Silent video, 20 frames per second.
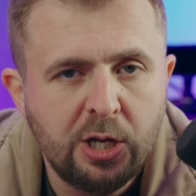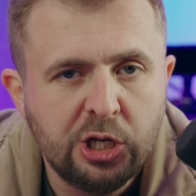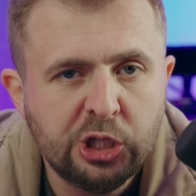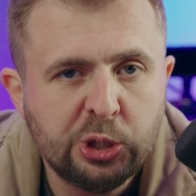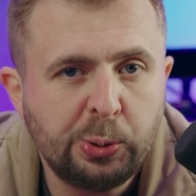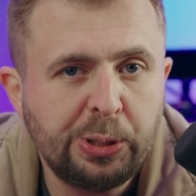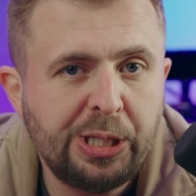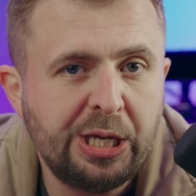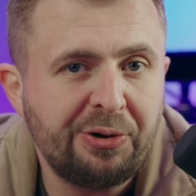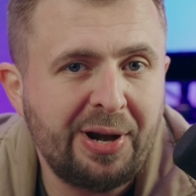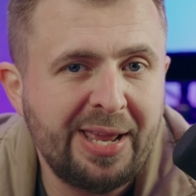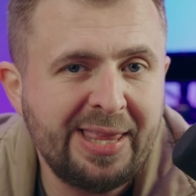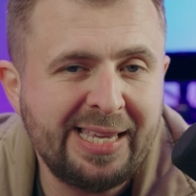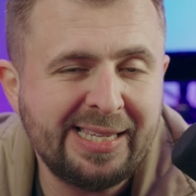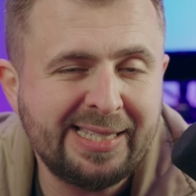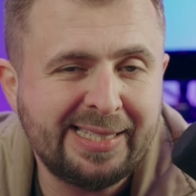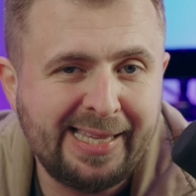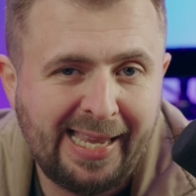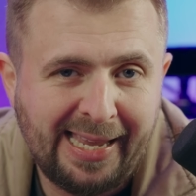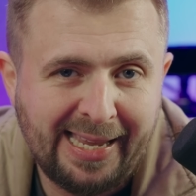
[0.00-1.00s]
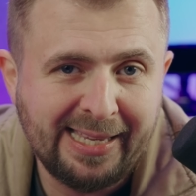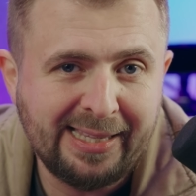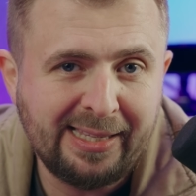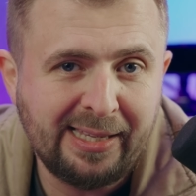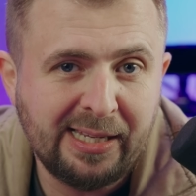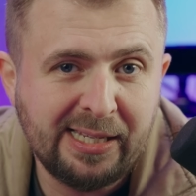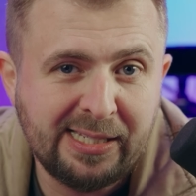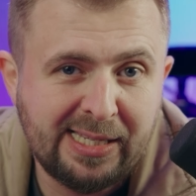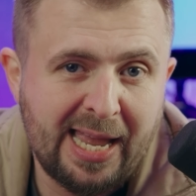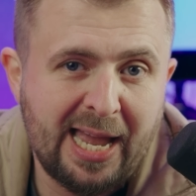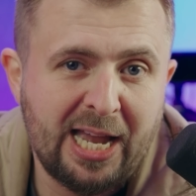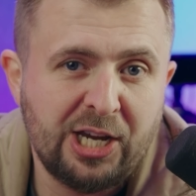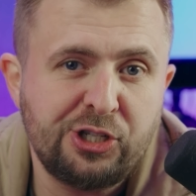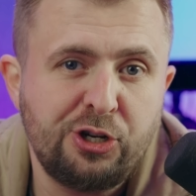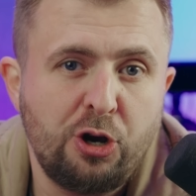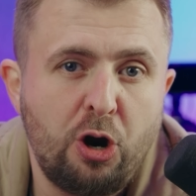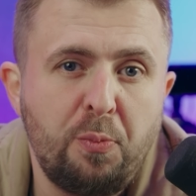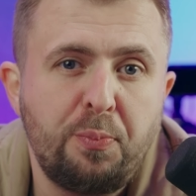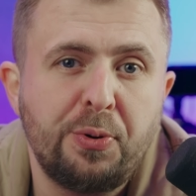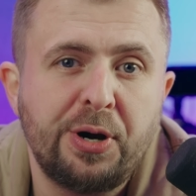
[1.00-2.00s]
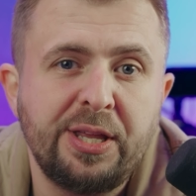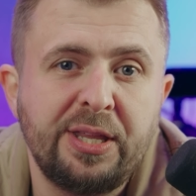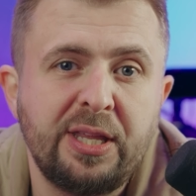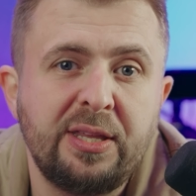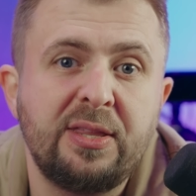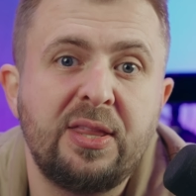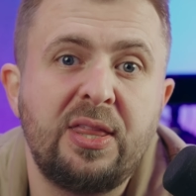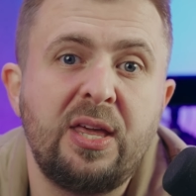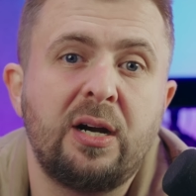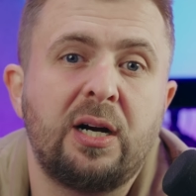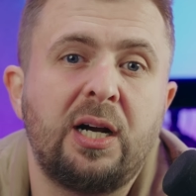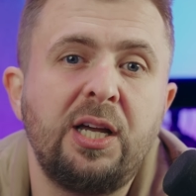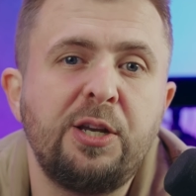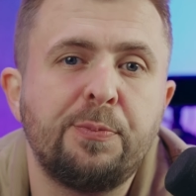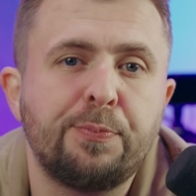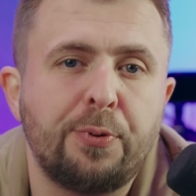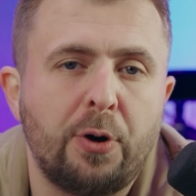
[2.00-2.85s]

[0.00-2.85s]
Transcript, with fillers: So, what the Iranians did is they actually operated their other